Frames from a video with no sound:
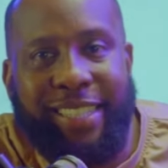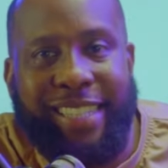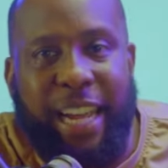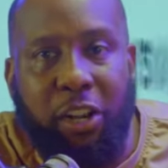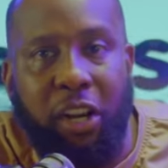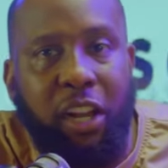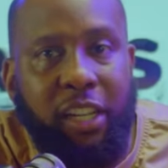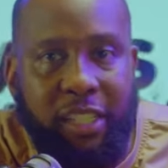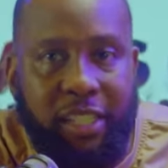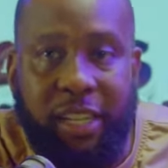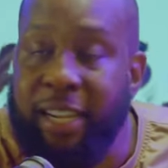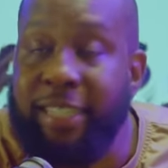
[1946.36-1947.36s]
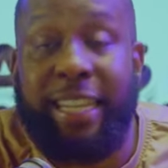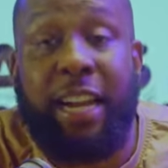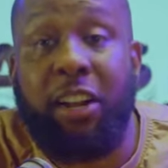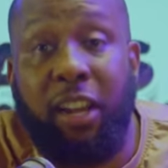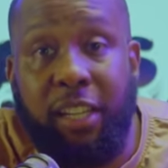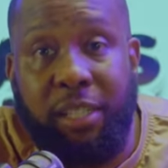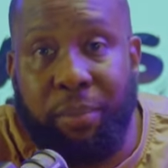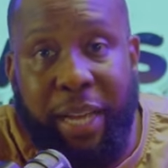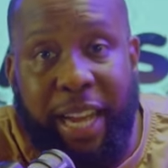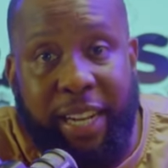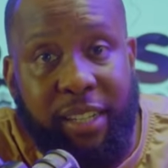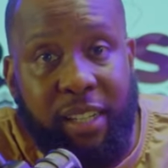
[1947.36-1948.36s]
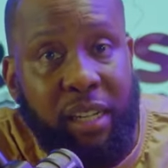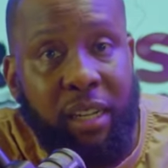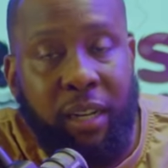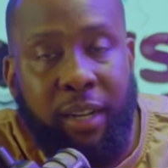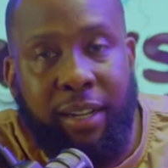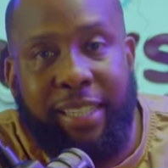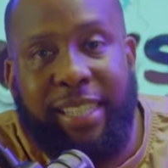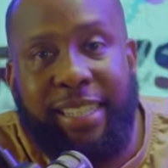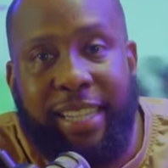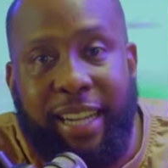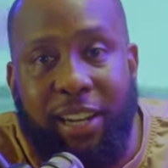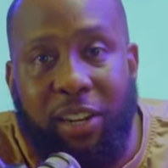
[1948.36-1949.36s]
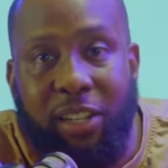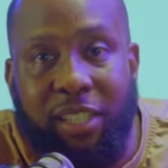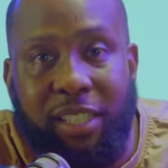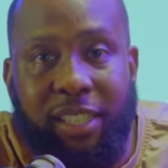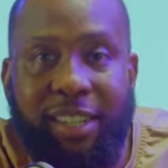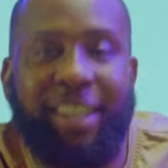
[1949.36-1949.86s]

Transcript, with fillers: psychology, psychology behind it. I say psychology.